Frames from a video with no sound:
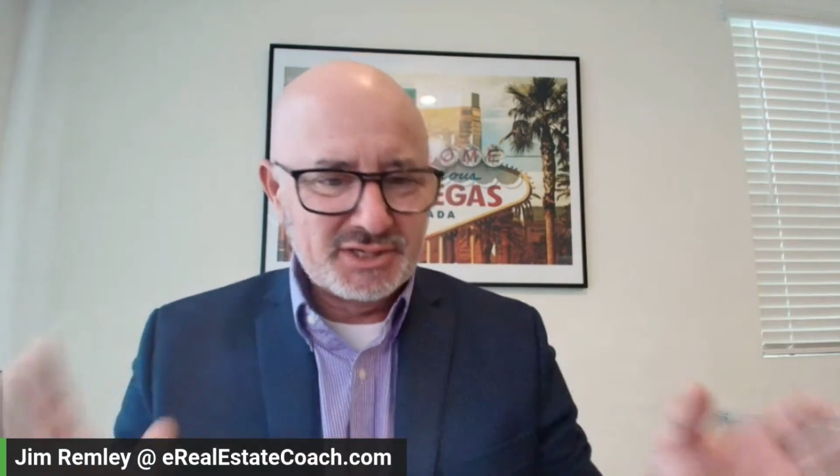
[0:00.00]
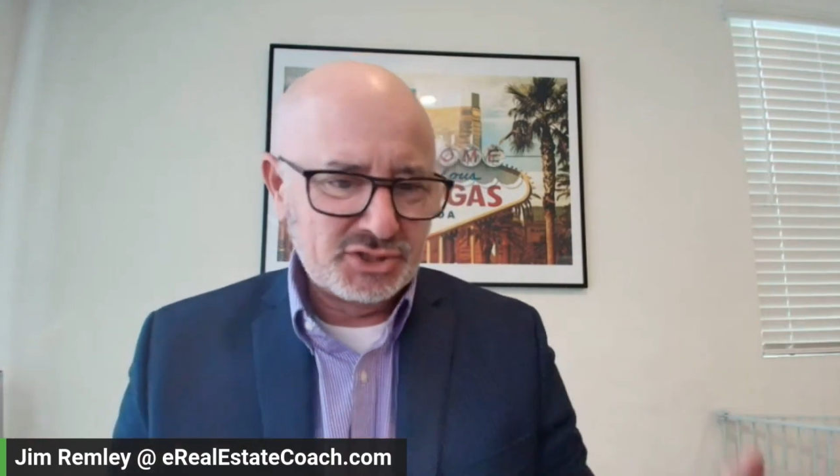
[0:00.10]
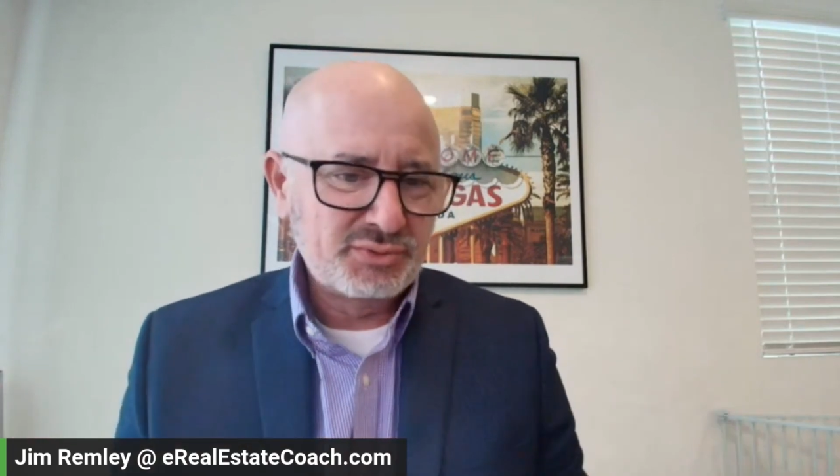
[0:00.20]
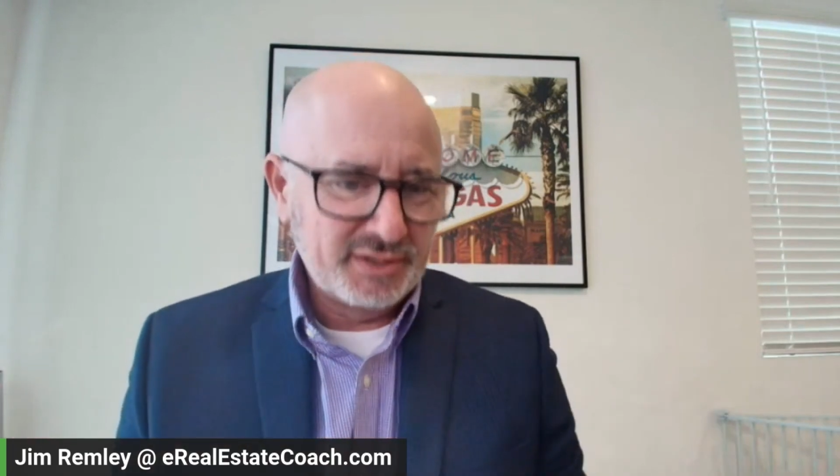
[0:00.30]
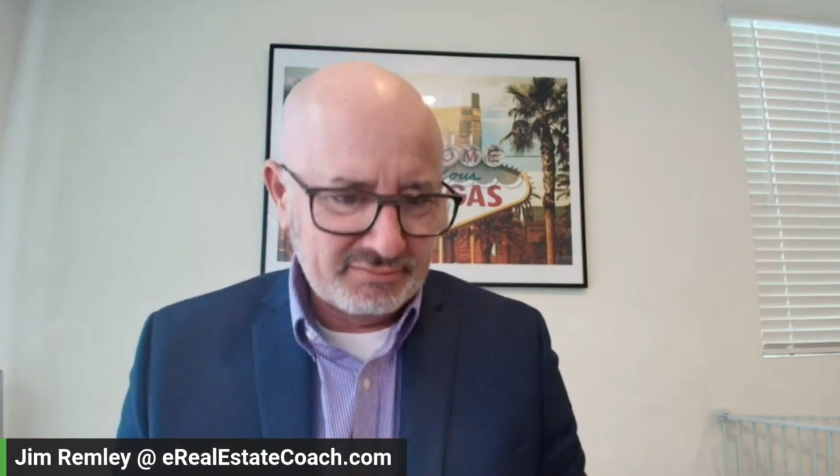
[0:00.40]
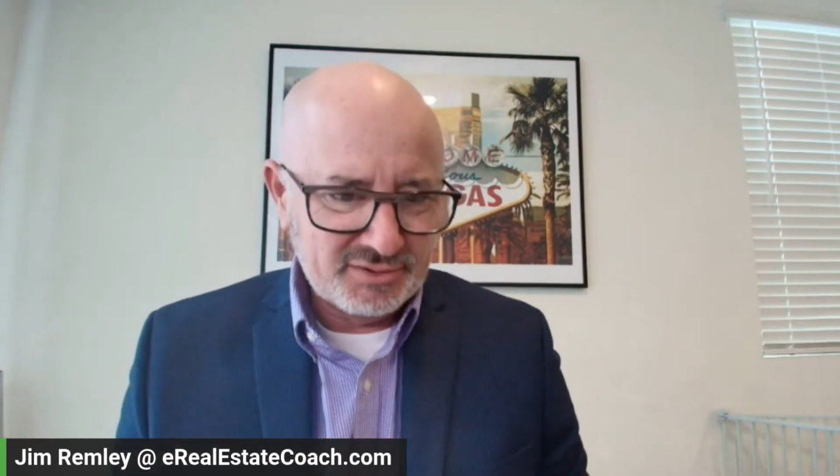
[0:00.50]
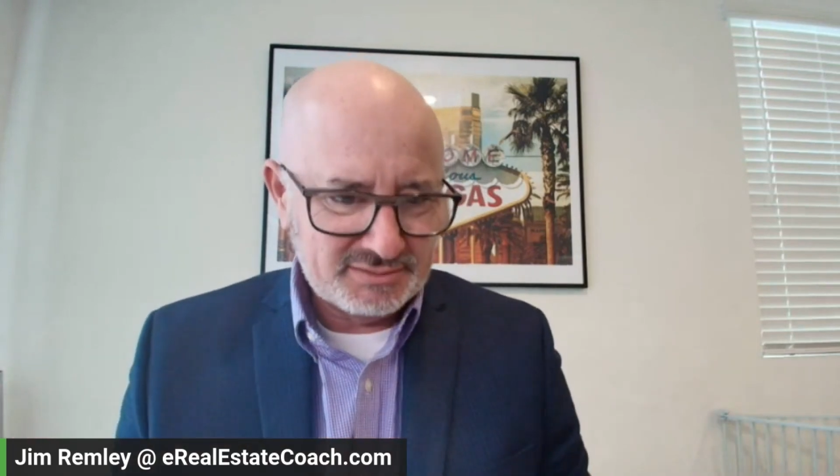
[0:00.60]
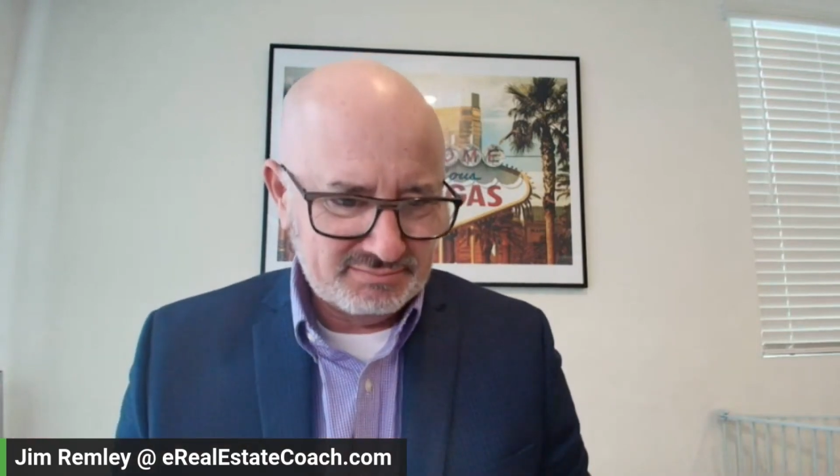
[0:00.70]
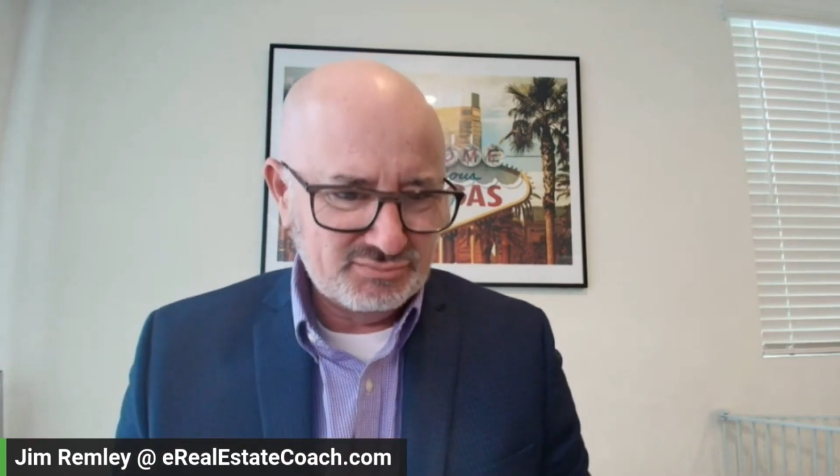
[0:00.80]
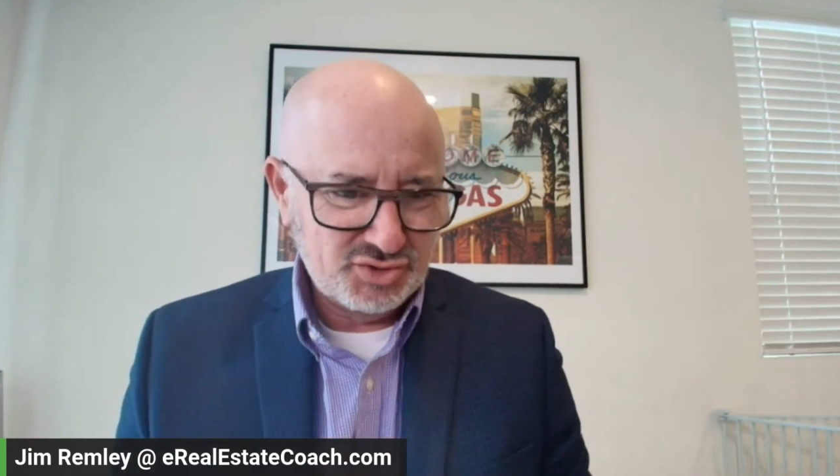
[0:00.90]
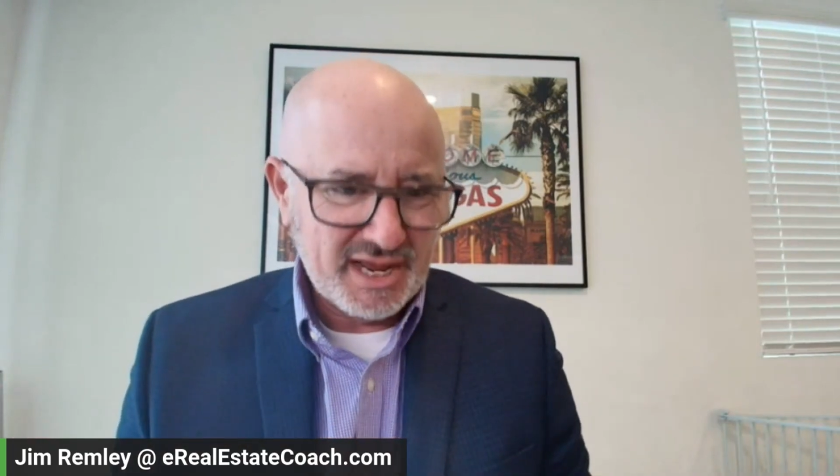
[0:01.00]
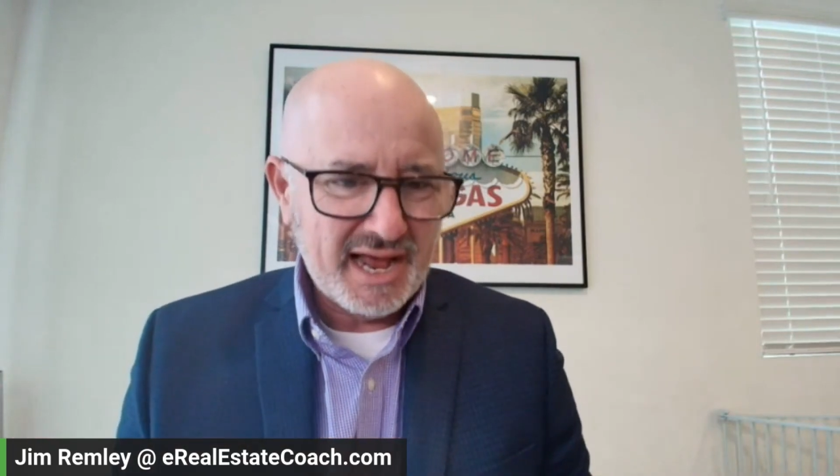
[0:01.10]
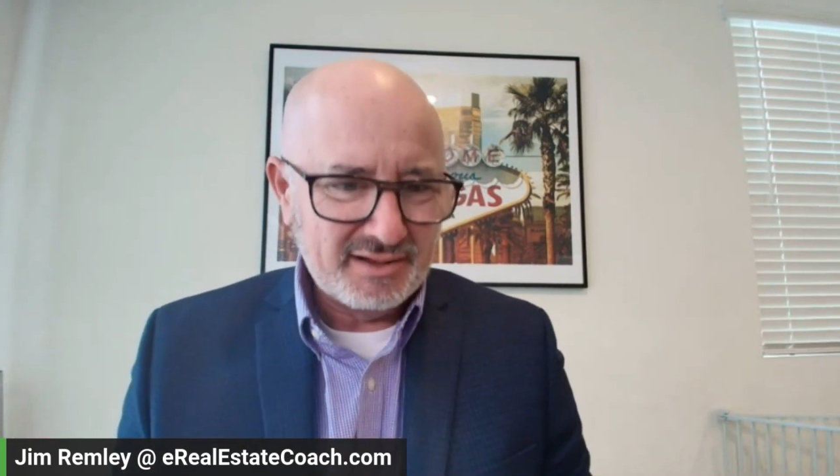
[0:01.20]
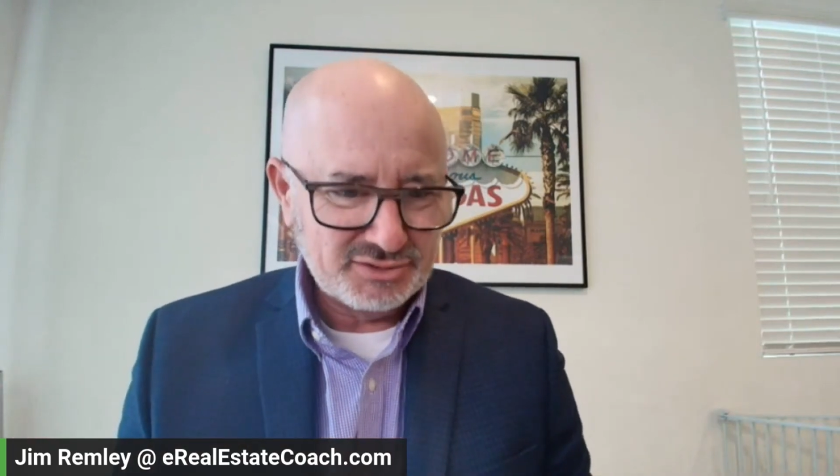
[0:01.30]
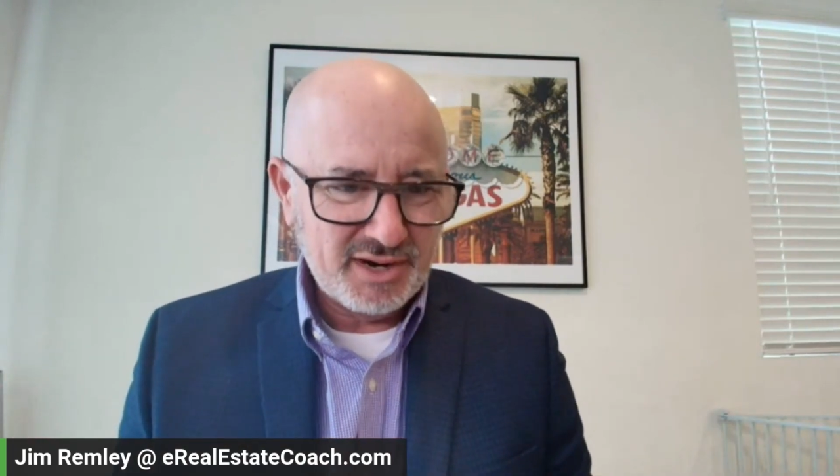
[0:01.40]
to three different
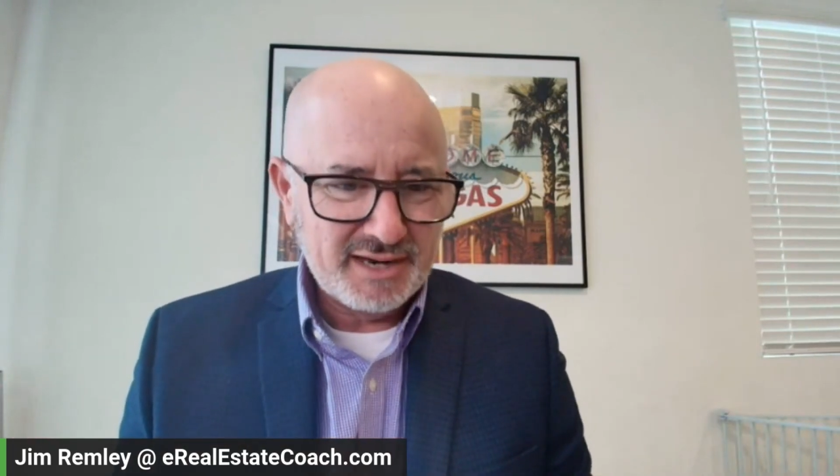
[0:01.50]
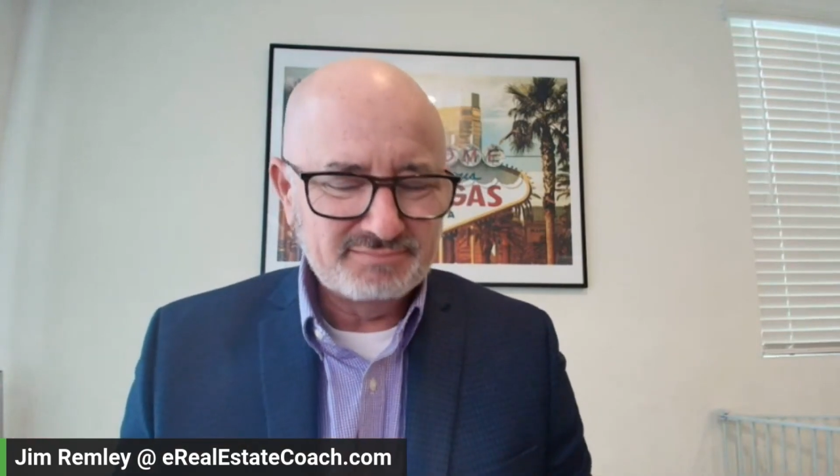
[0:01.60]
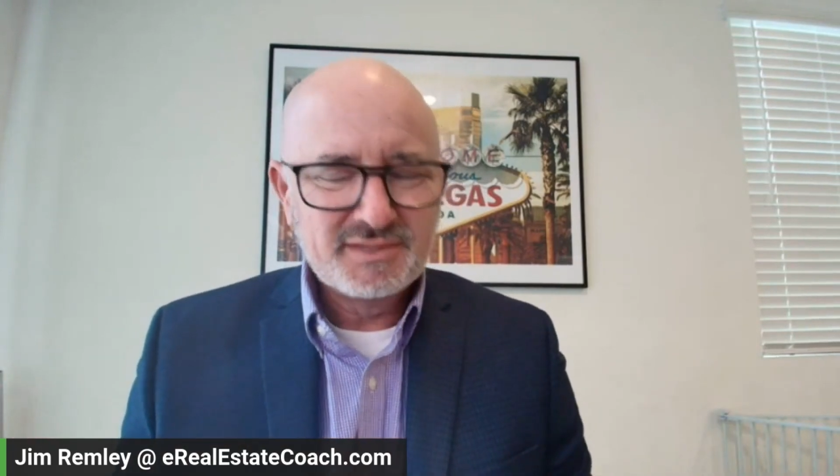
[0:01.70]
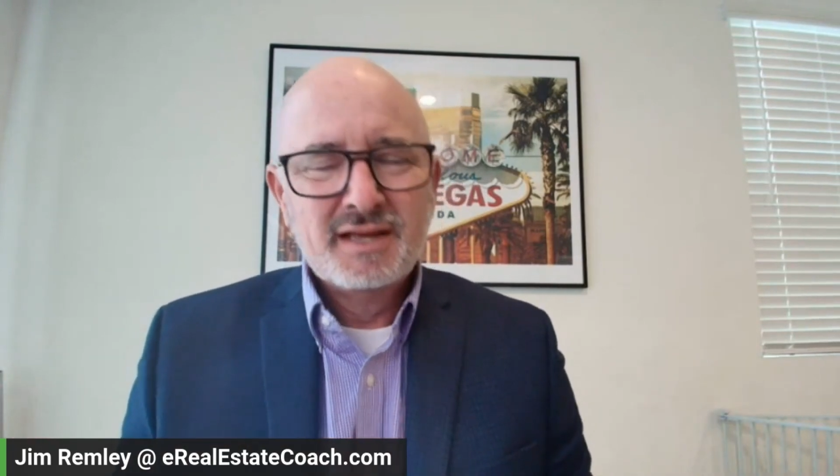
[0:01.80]
styles, right?